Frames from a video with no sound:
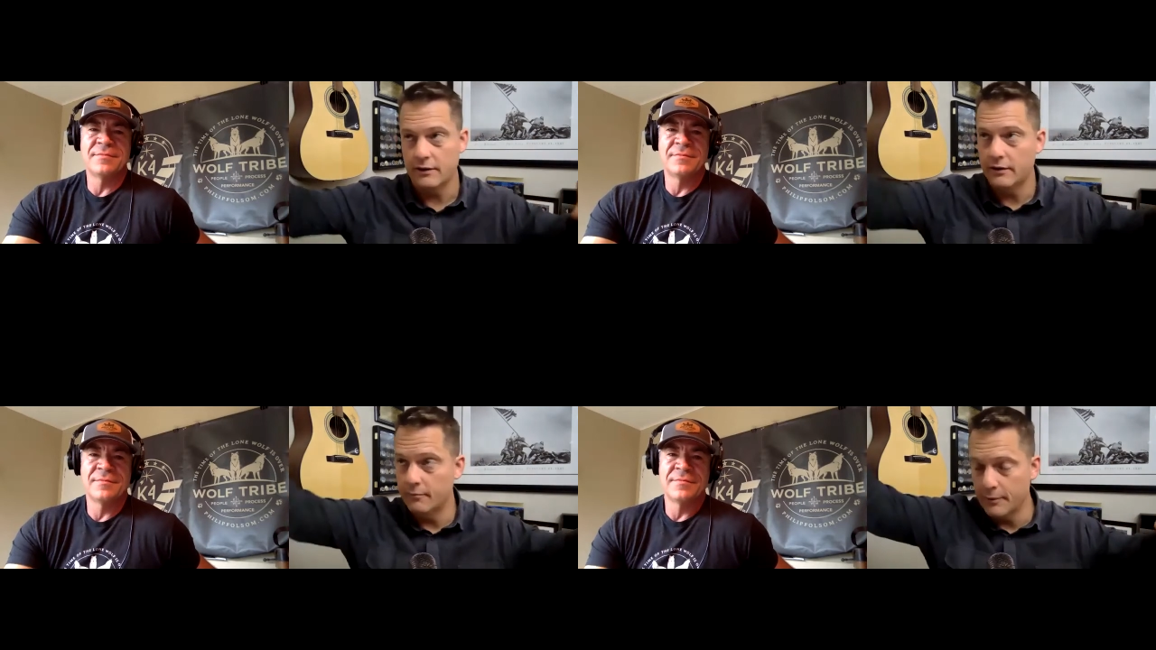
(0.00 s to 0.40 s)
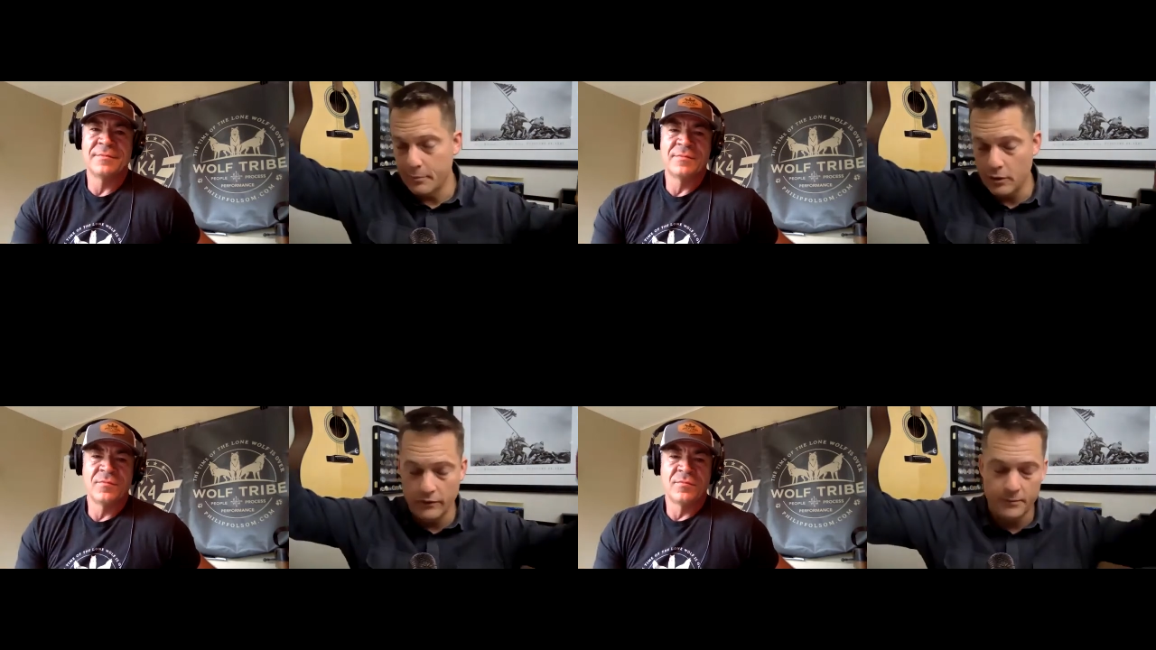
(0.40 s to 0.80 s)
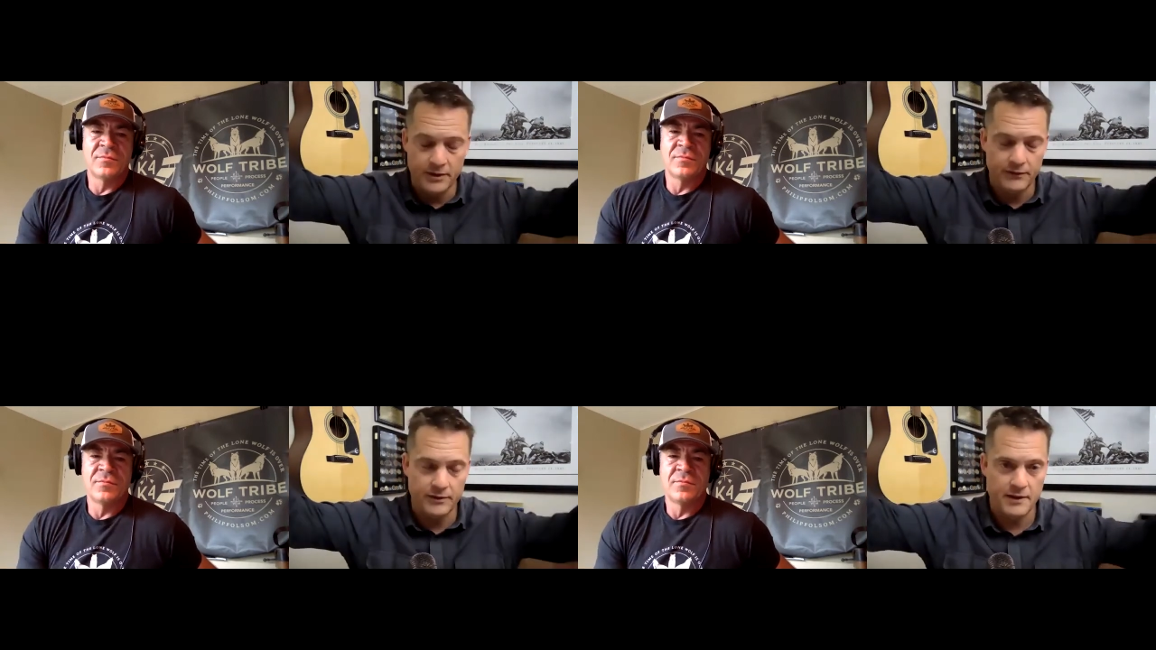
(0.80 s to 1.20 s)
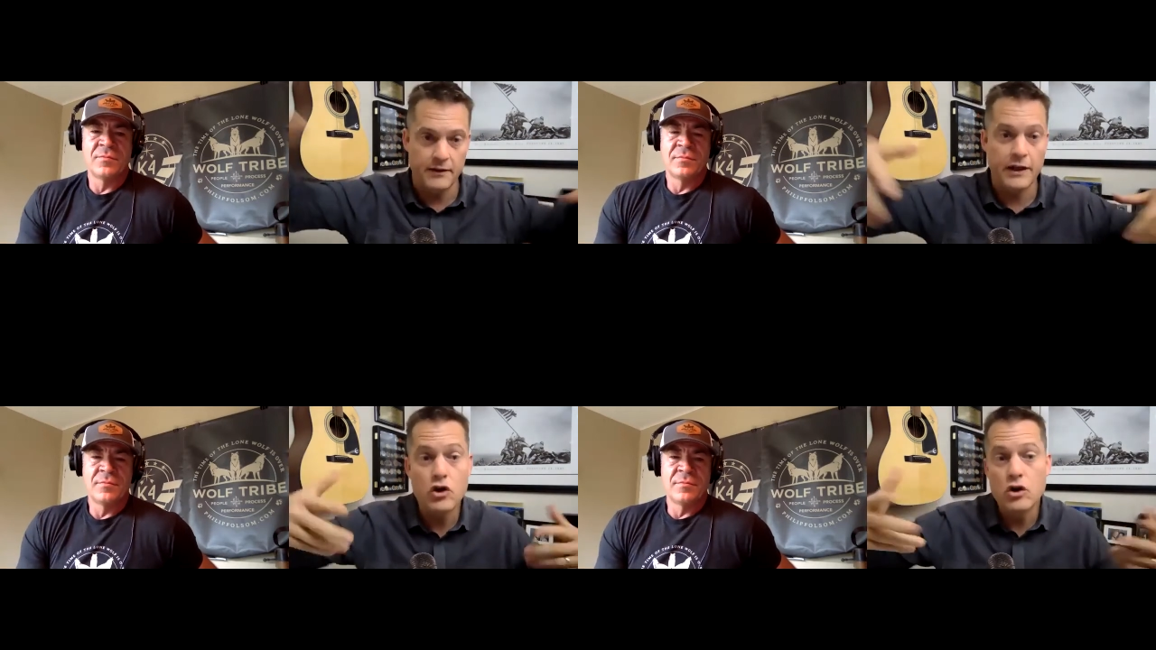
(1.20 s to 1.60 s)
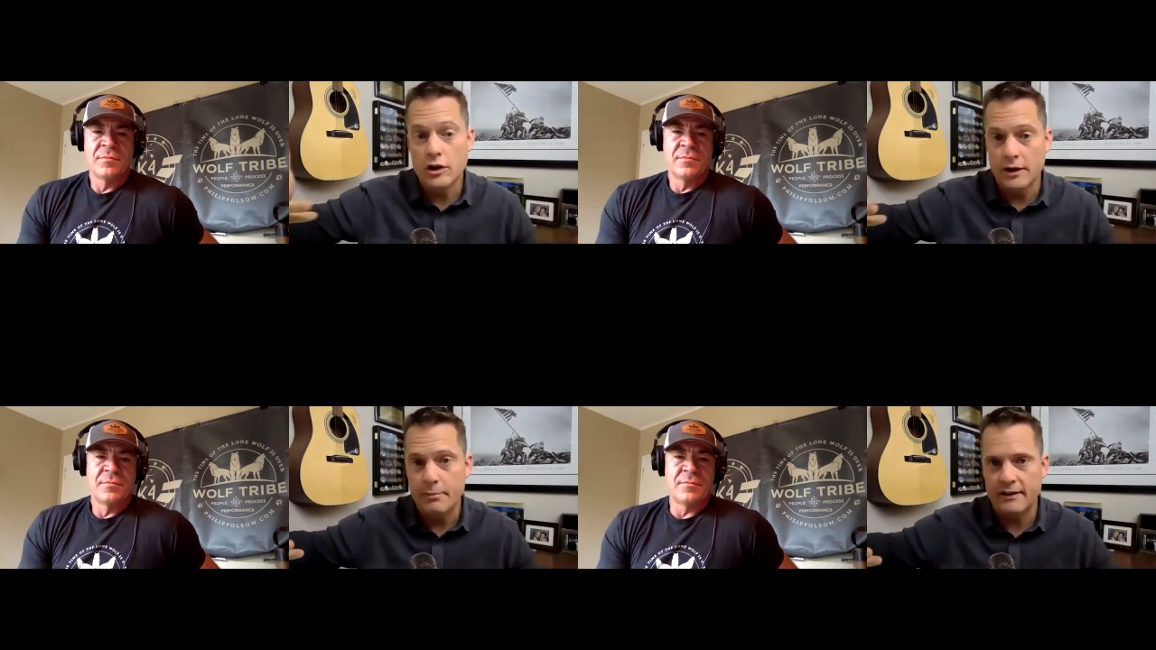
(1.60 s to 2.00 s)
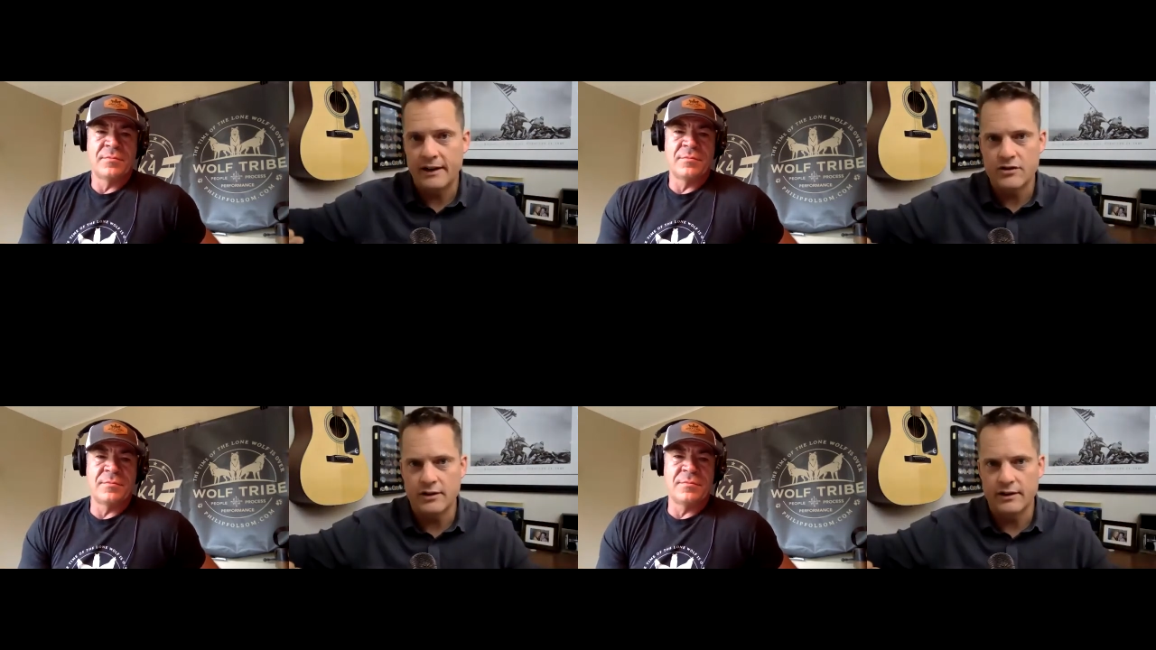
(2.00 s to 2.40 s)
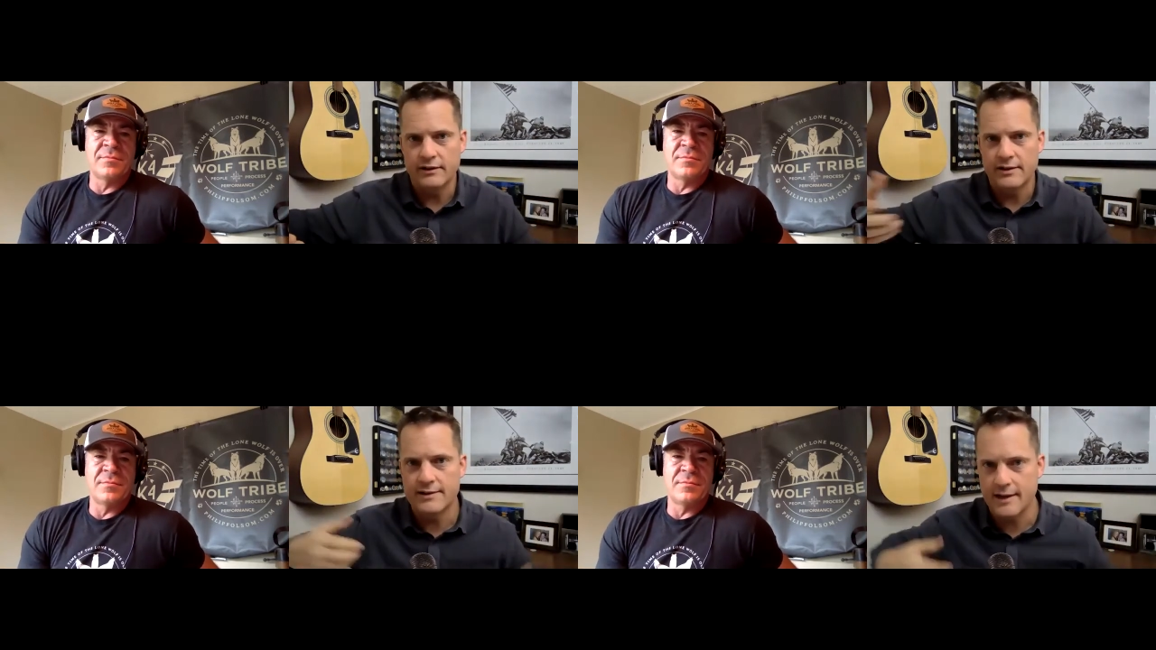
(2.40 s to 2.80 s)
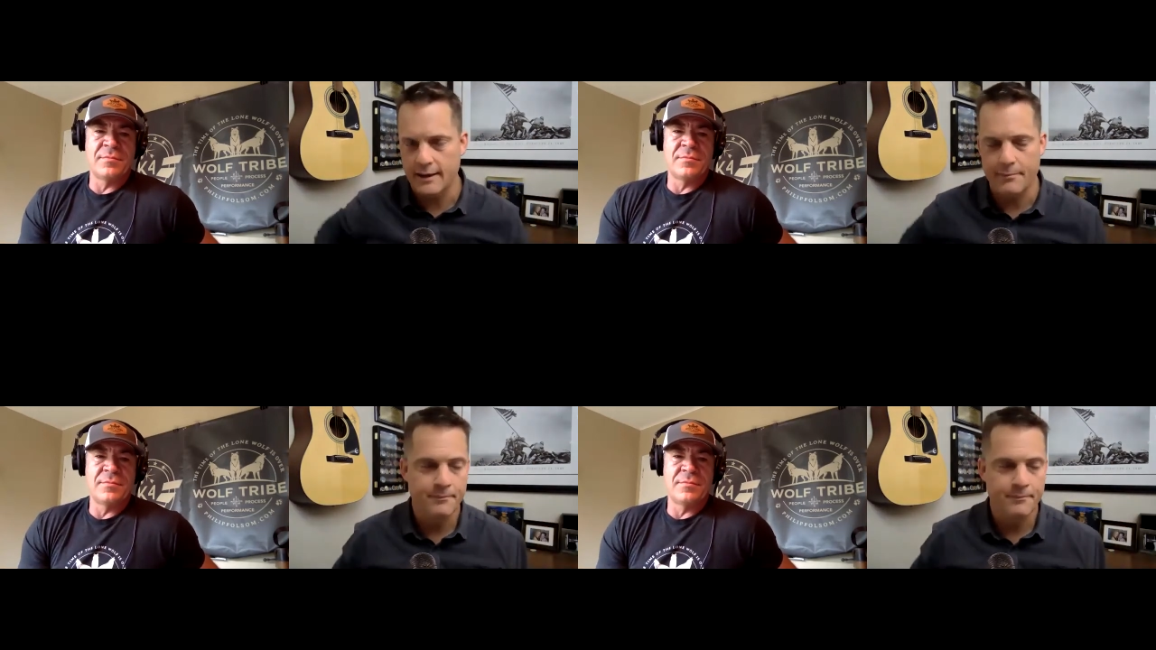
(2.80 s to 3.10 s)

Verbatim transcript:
Speaker 1: They're pulling themselves up. They could potentially escape,